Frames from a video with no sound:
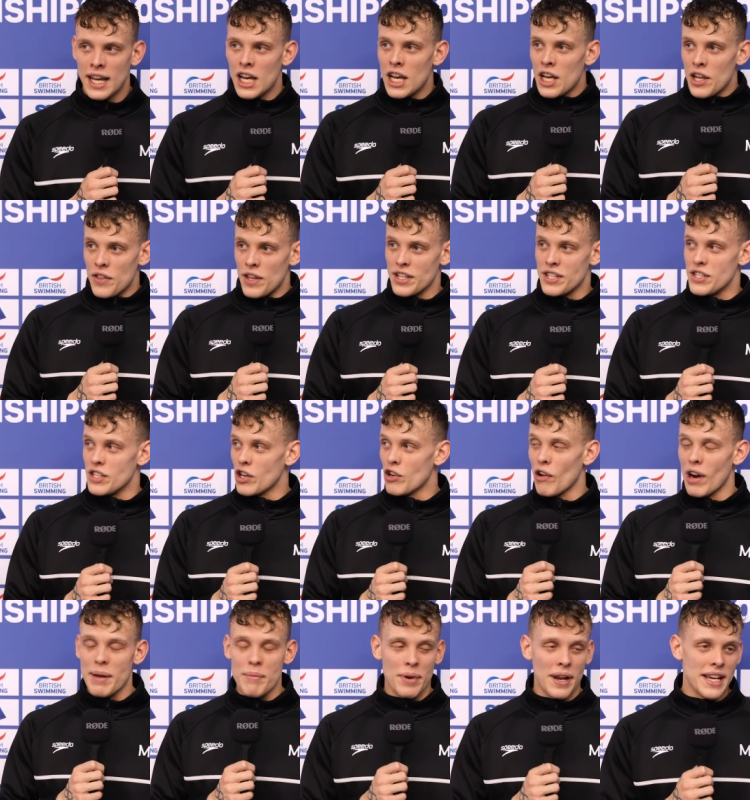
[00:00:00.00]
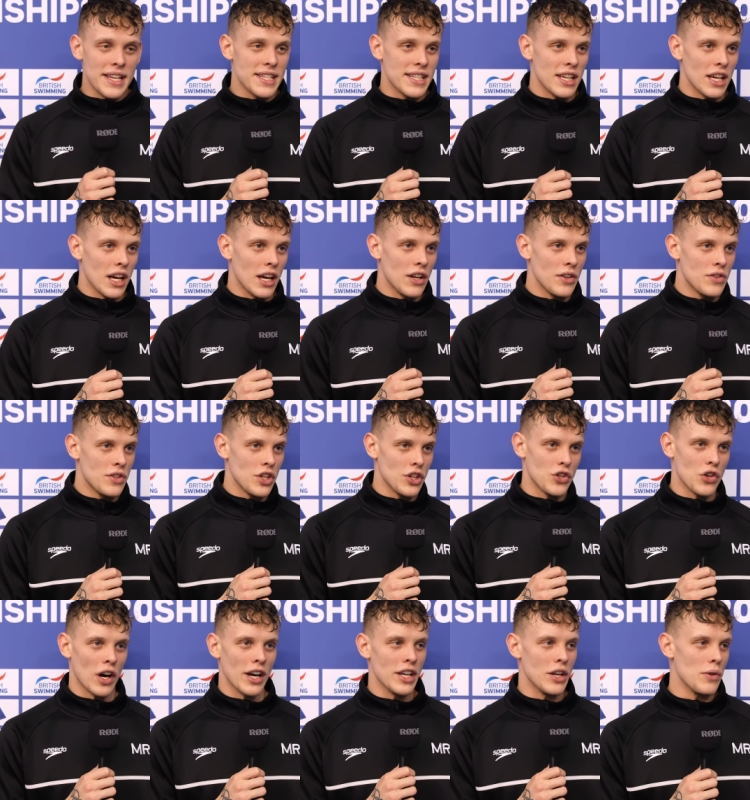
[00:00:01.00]
this is a great place to
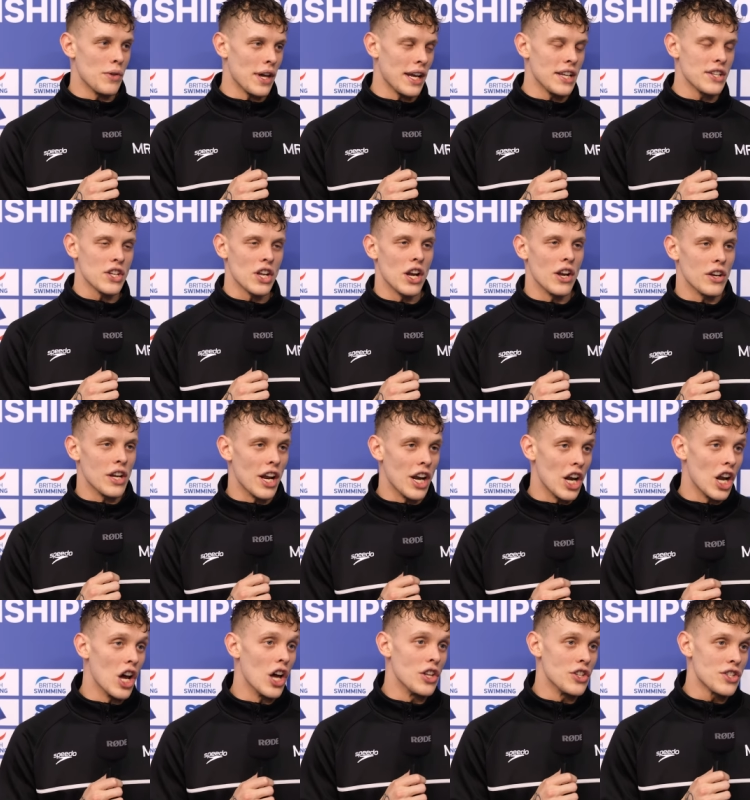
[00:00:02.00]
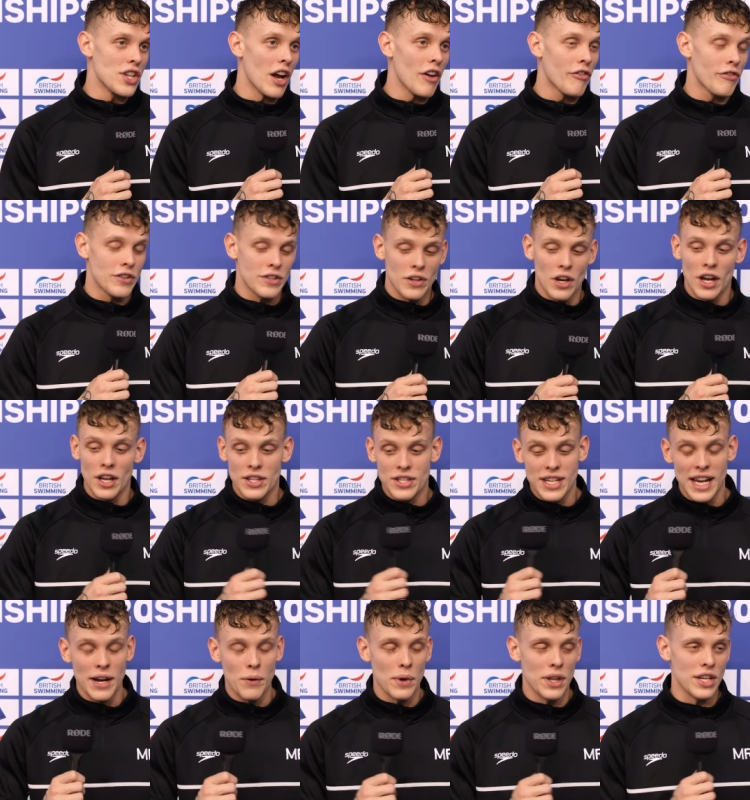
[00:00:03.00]
try new things and learn stuff to take
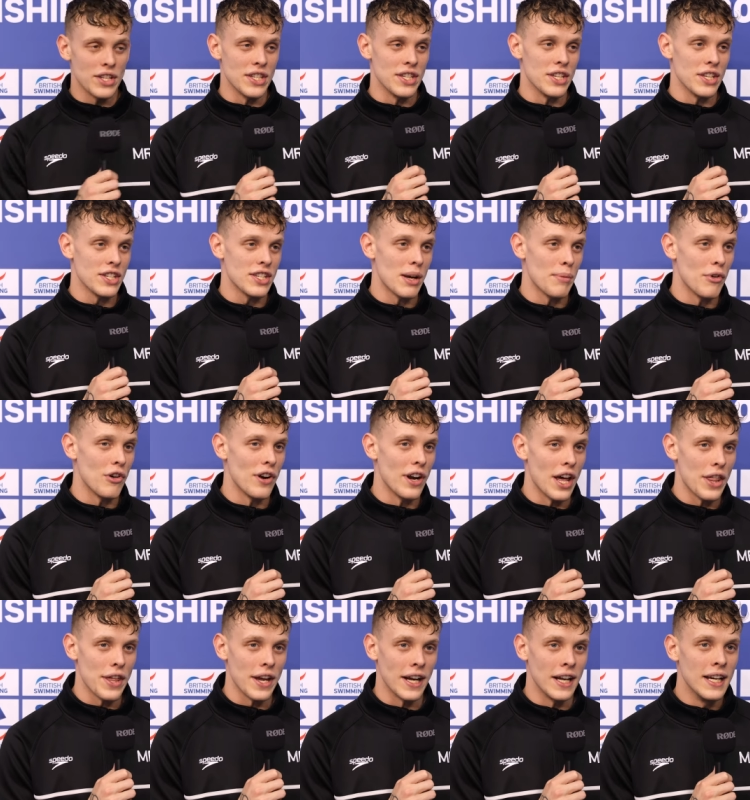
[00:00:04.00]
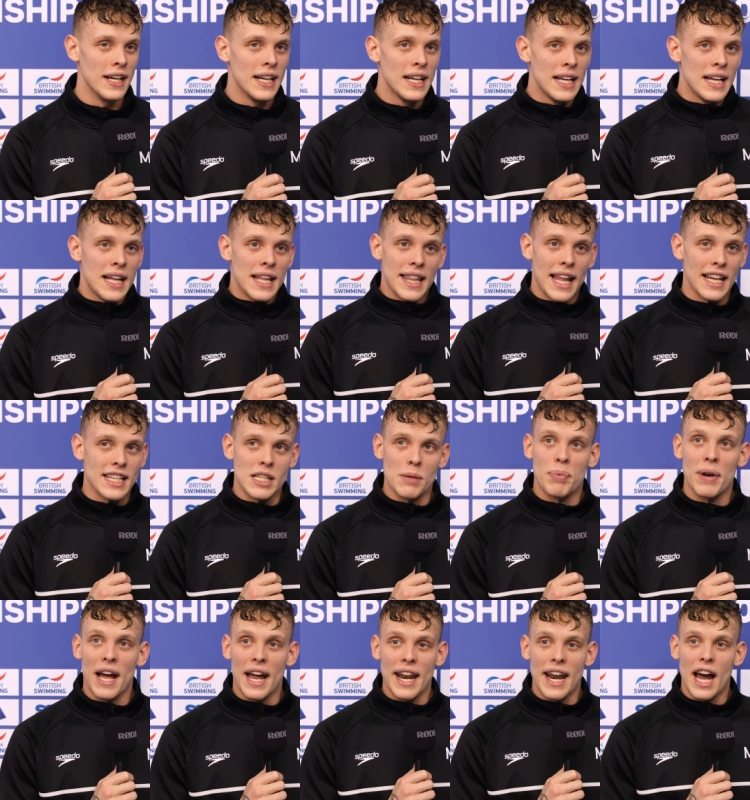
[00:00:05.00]
with us into the summer. And I think that's the
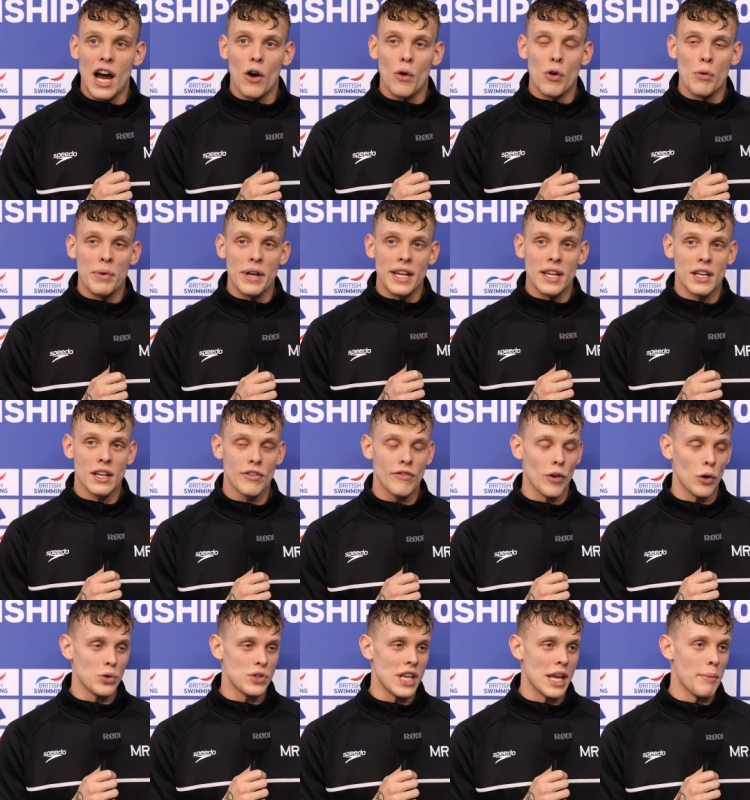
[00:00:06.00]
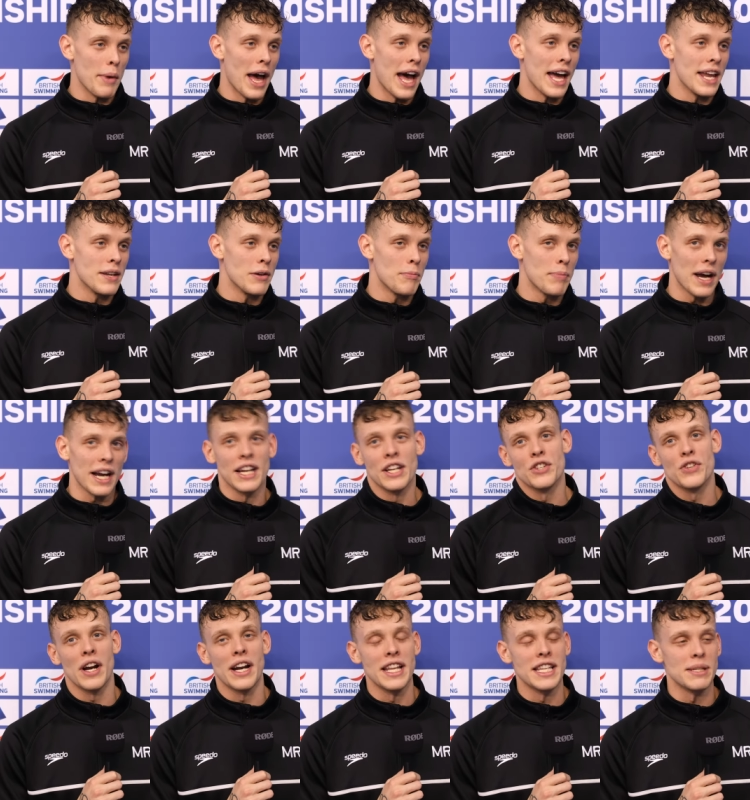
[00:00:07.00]
plan now. We'll be full steam ahead, back in
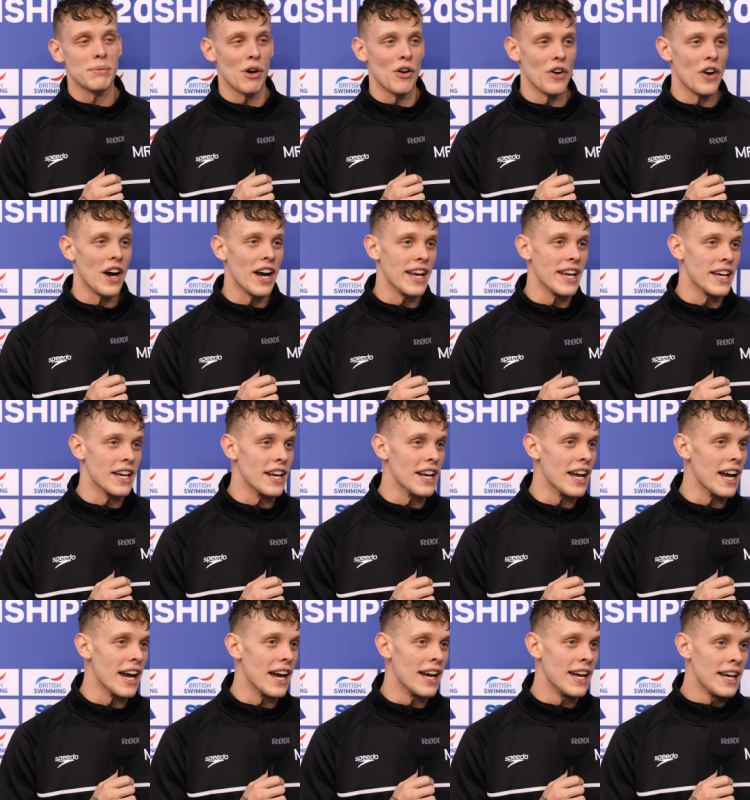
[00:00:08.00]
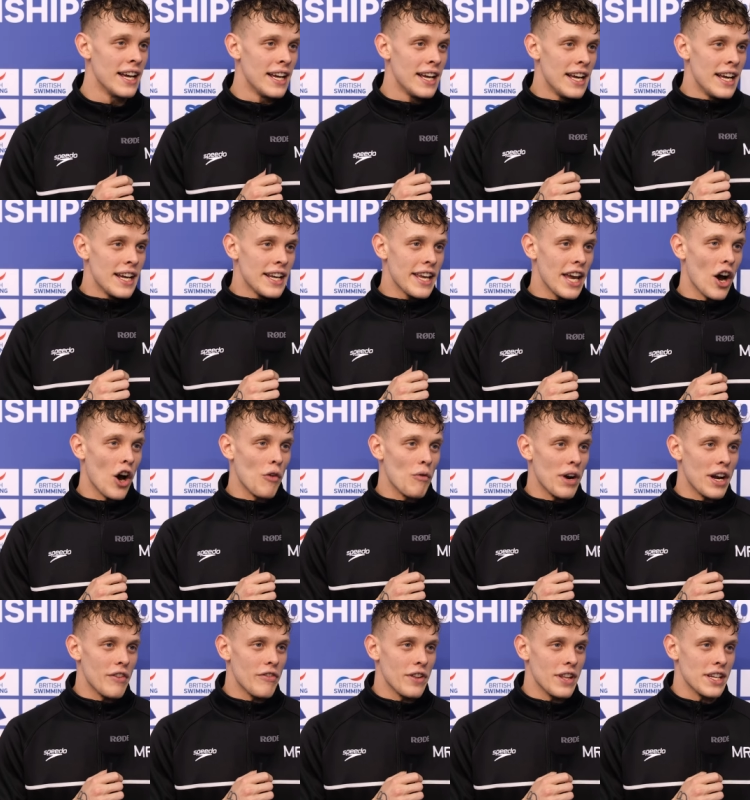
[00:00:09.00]
training tomorrow night, and get on ready
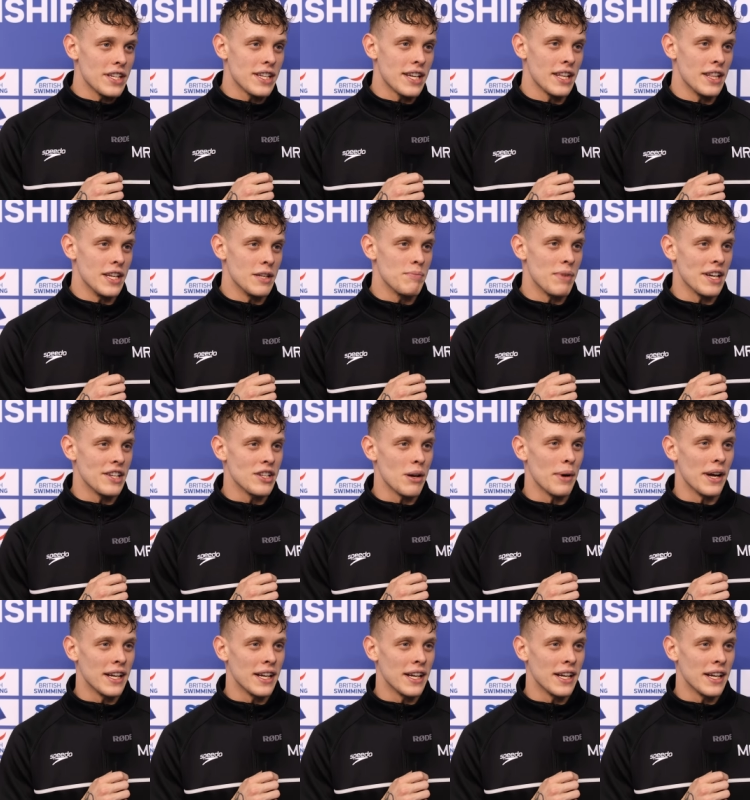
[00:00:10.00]
for this big summer.